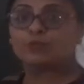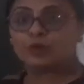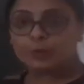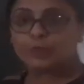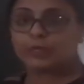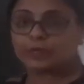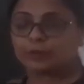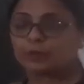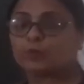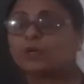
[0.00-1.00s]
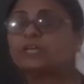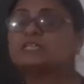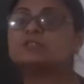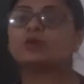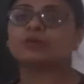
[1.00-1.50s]
verb here. What
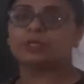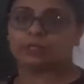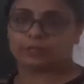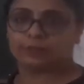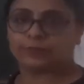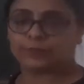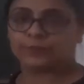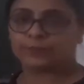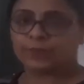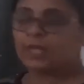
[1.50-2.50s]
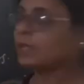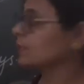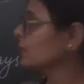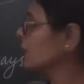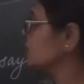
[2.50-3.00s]
is not clear?
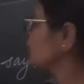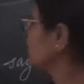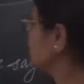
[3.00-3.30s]
That's why